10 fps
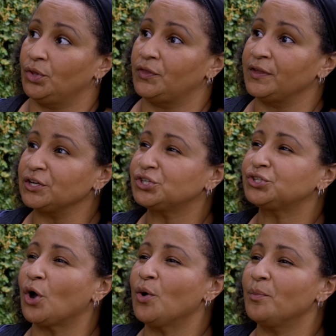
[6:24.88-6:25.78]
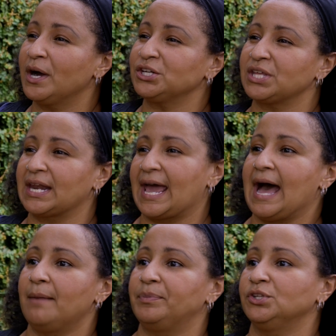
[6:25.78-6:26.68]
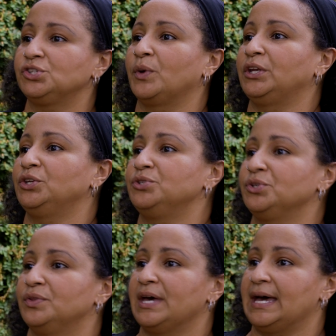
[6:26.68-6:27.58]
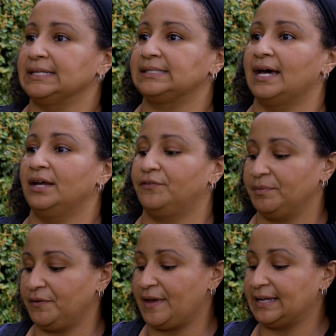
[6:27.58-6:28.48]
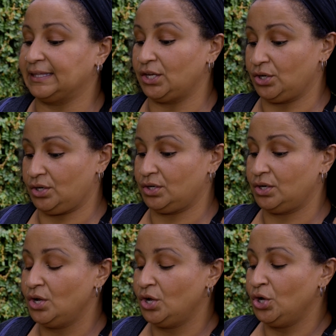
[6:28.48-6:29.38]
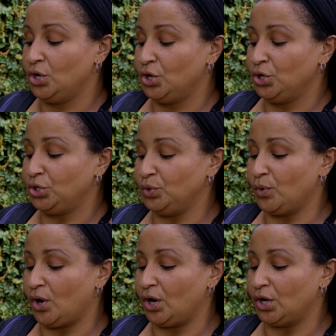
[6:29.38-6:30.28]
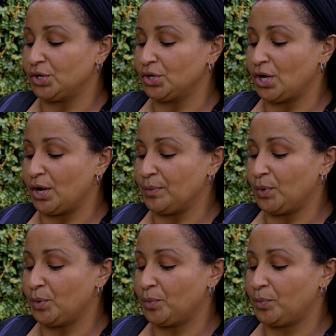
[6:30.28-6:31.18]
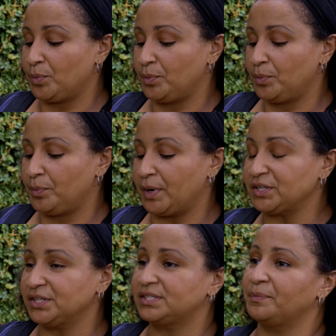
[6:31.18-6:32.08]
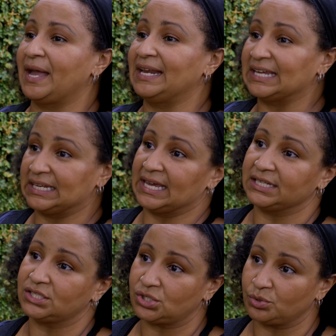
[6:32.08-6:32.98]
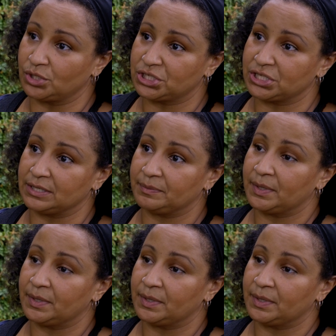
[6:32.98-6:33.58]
there's so much that happens when you do that, aside from the fact that you are participating in land stewardship,